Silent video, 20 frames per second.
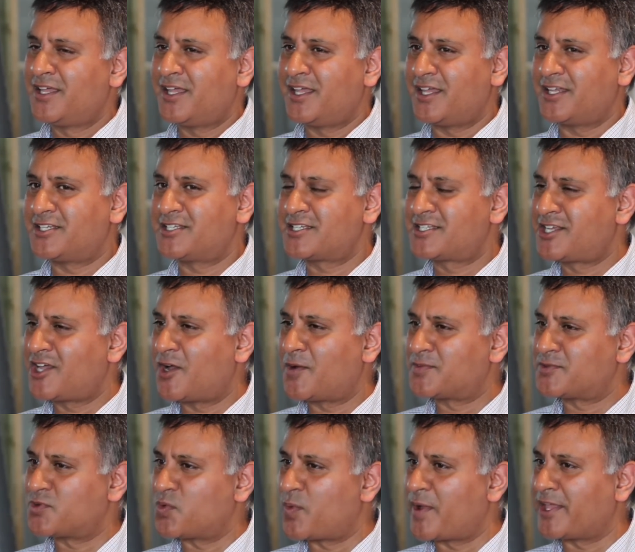It just
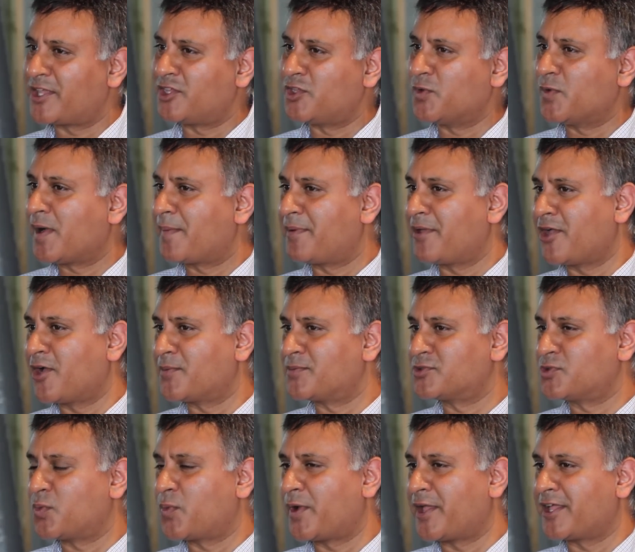helps to wake you up, it
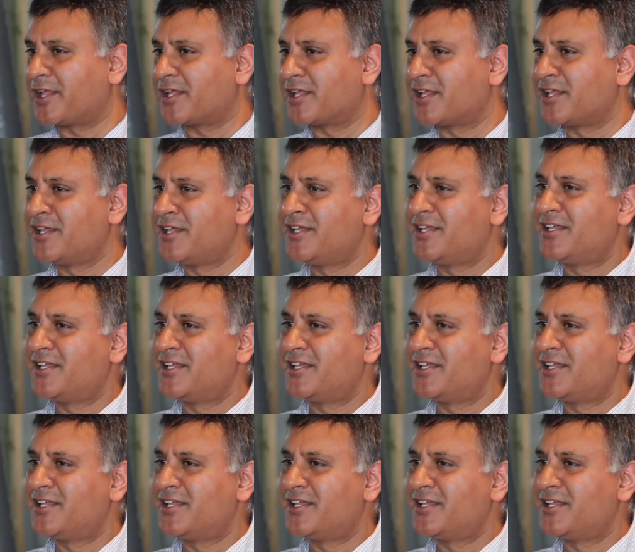helps to wake